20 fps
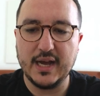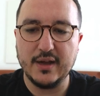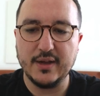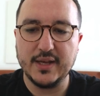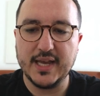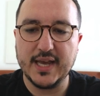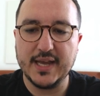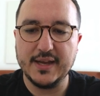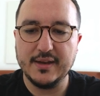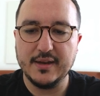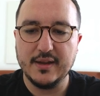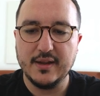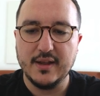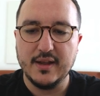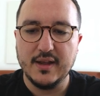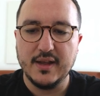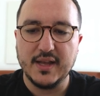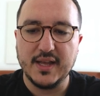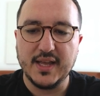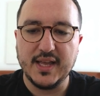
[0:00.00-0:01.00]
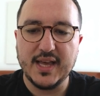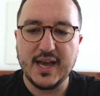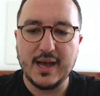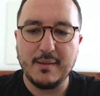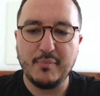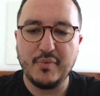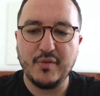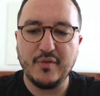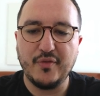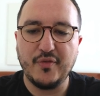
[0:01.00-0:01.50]
again,
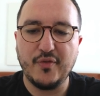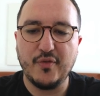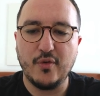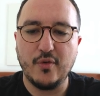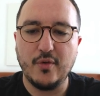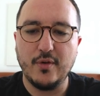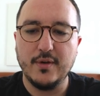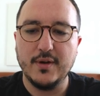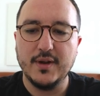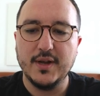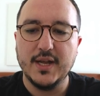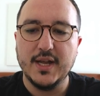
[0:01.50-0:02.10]
gap 4.